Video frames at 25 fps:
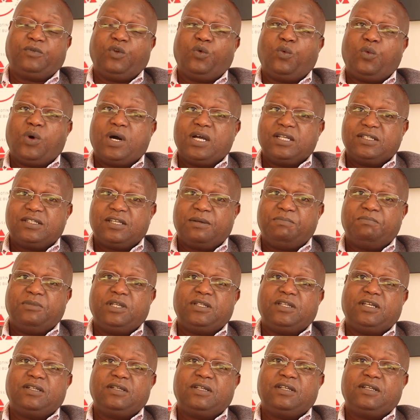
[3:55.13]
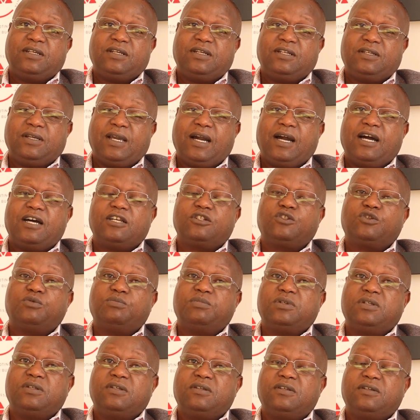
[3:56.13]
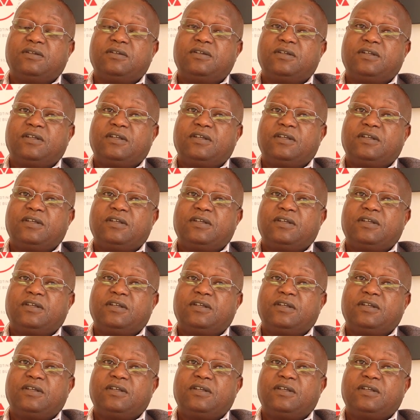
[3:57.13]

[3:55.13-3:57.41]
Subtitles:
Once submitted, it has to be